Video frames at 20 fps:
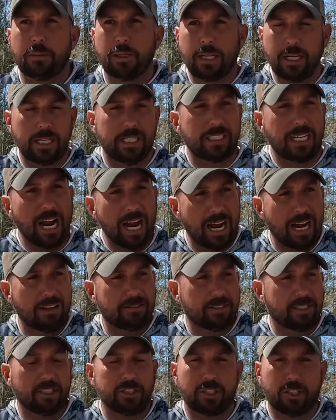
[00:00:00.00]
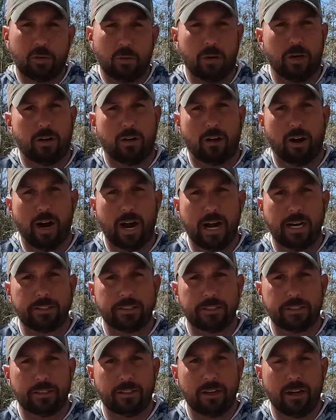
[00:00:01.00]
because I have such a quick
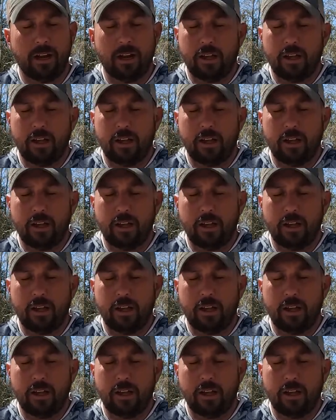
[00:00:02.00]
reaction.